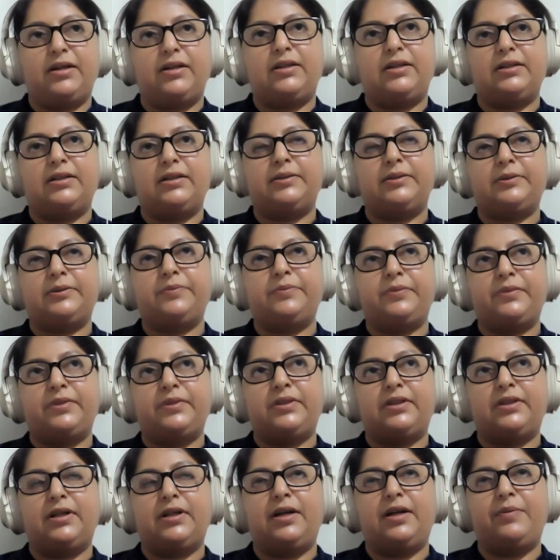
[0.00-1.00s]

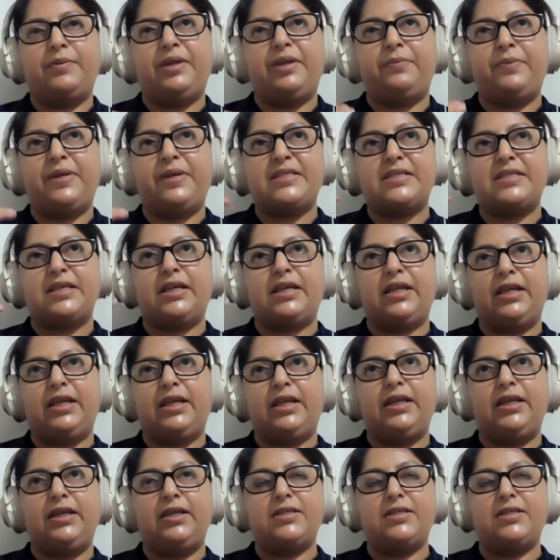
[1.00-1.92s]
I mean, basically,